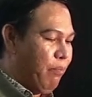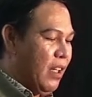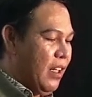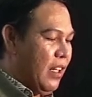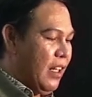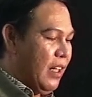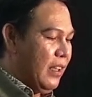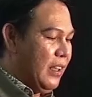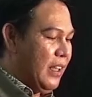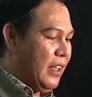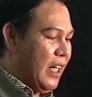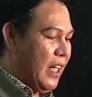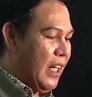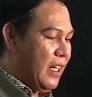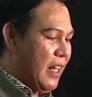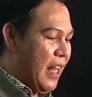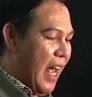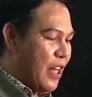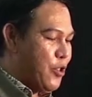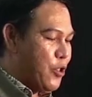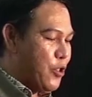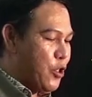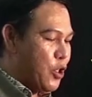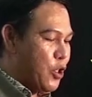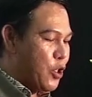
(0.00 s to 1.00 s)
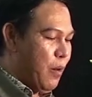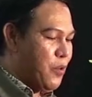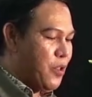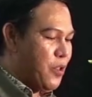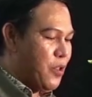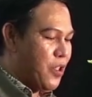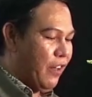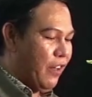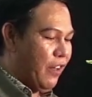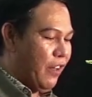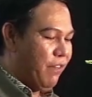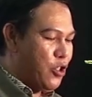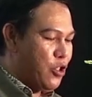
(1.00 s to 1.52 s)
The classroom
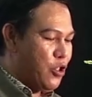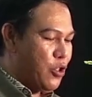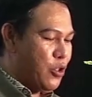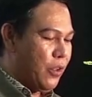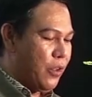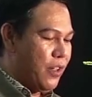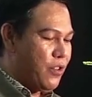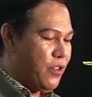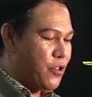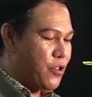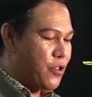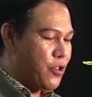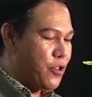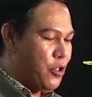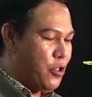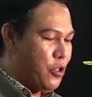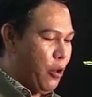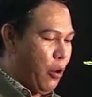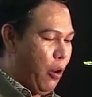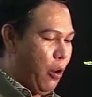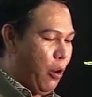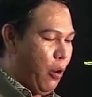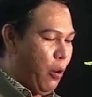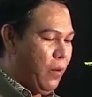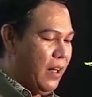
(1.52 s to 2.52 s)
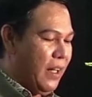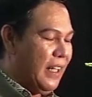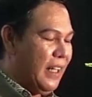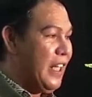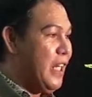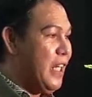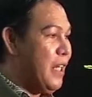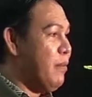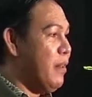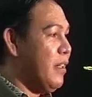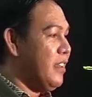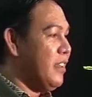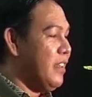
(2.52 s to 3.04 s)
observations show
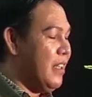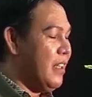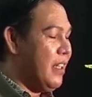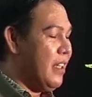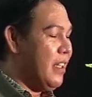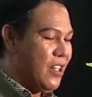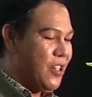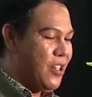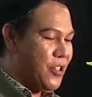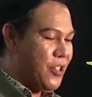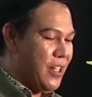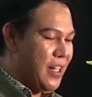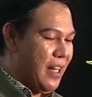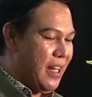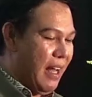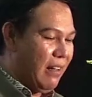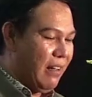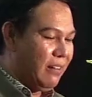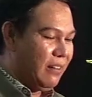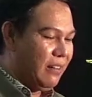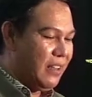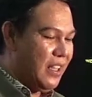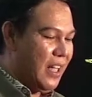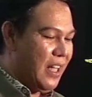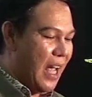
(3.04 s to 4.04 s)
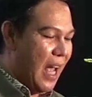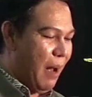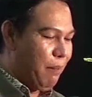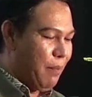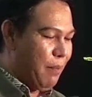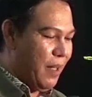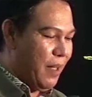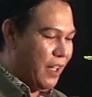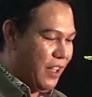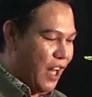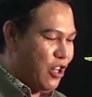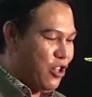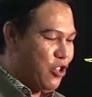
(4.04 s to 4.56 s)
limited CLT
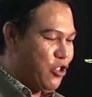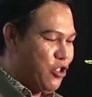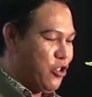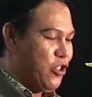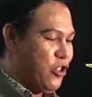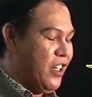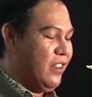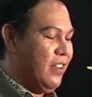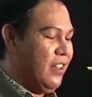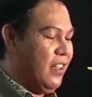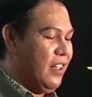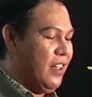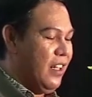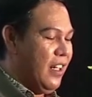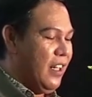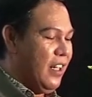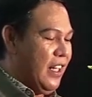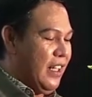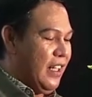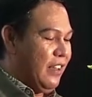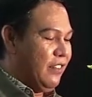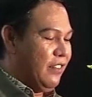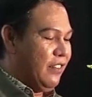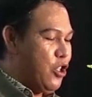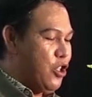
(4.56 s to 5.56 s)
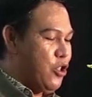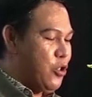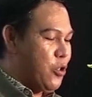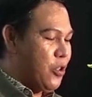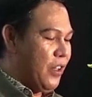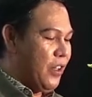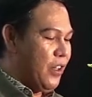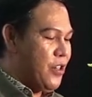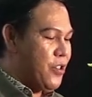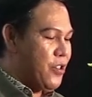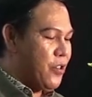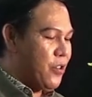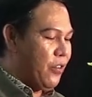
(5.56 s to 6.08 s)
application.
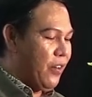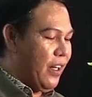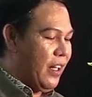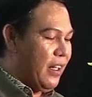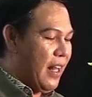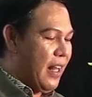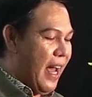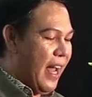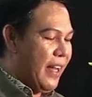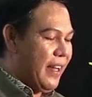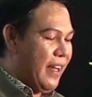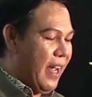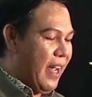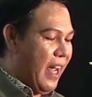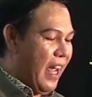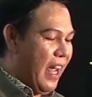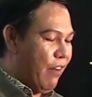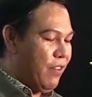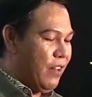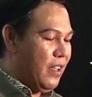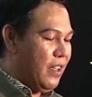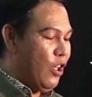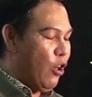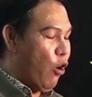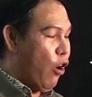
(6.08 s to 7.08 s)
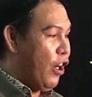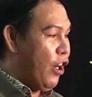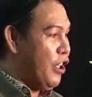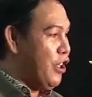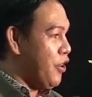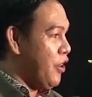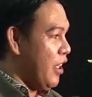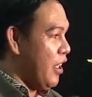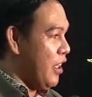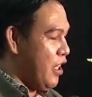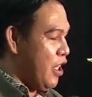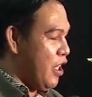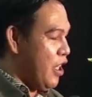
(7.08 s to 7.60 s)
Teachers rely heavily on
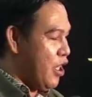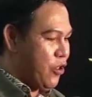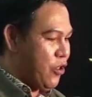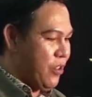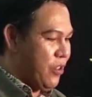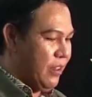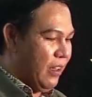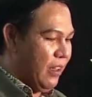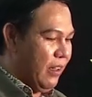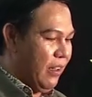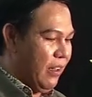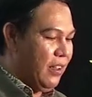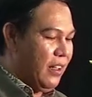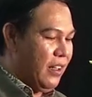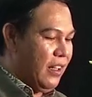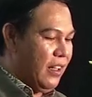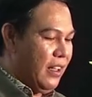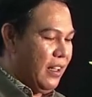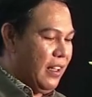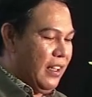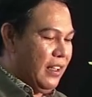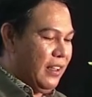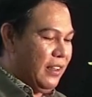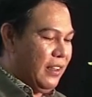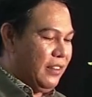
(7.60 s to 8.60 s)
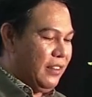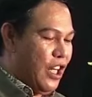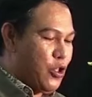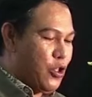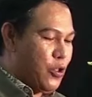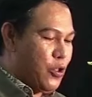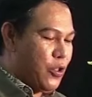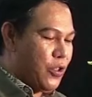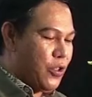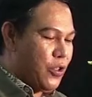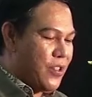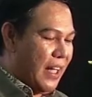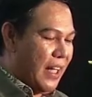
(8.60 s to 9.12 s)
traditional,
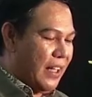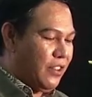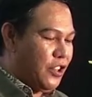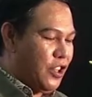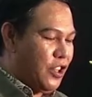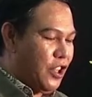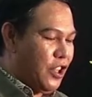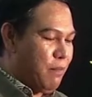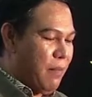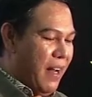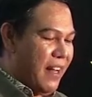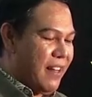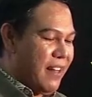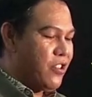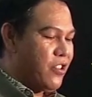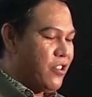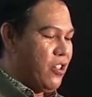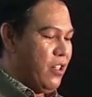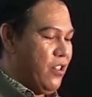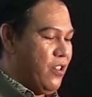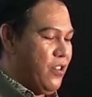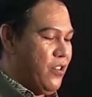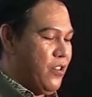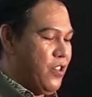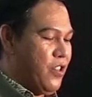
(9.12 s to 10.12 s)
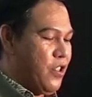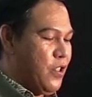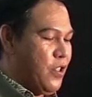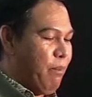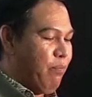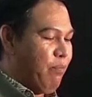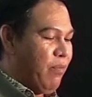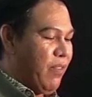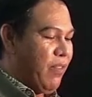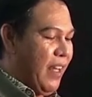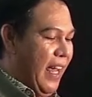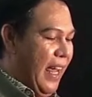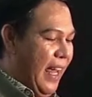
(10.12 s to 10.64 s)
teacher-centered methods
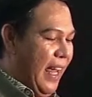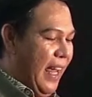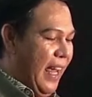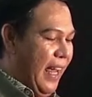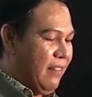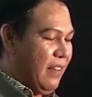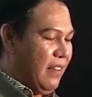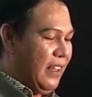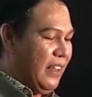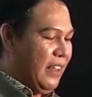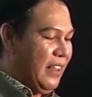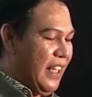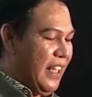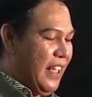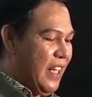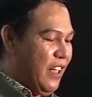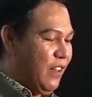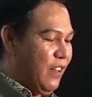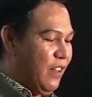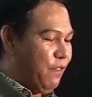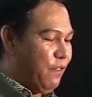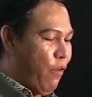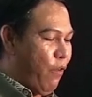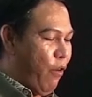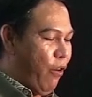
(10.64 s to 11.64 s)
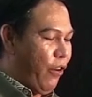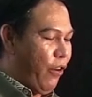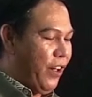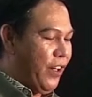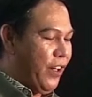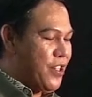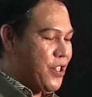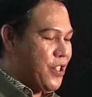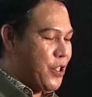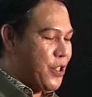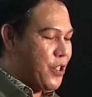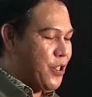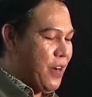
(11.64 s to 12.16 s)
and need for
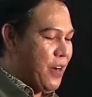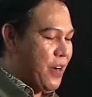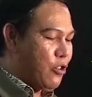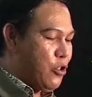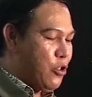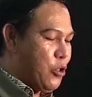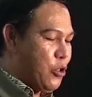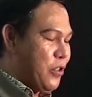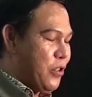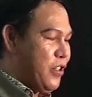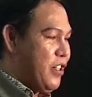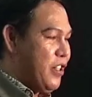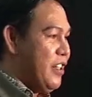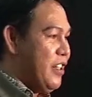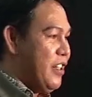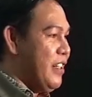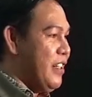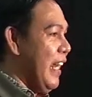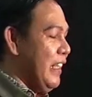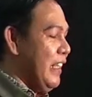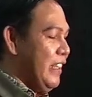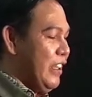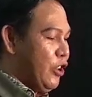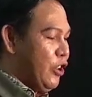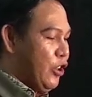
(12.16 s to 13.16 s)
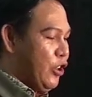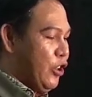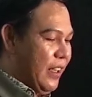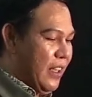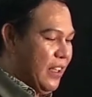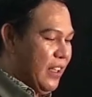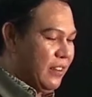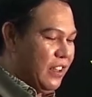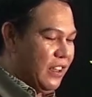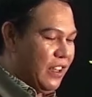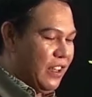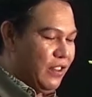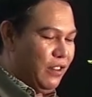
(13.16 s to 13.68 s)
structured and
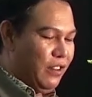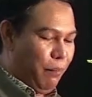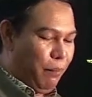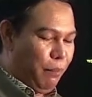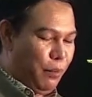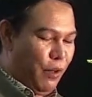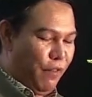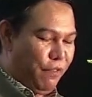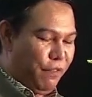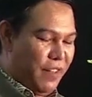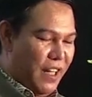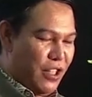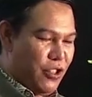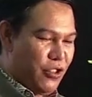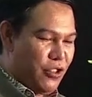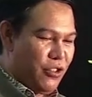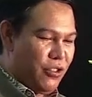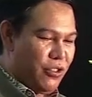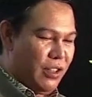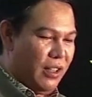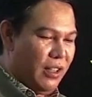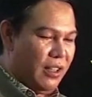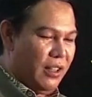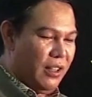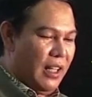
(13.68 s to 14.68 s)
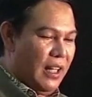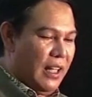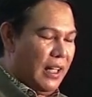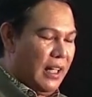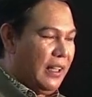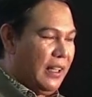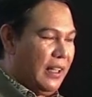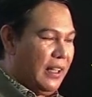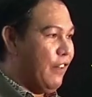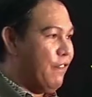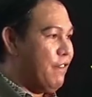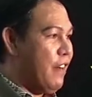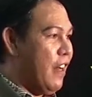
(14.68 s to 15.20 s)
targeted professional
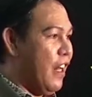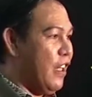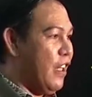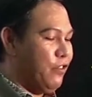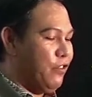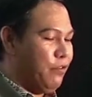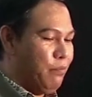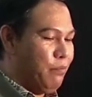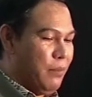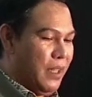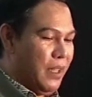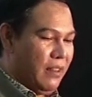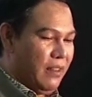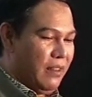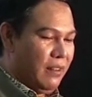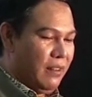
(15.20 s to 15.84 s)
development.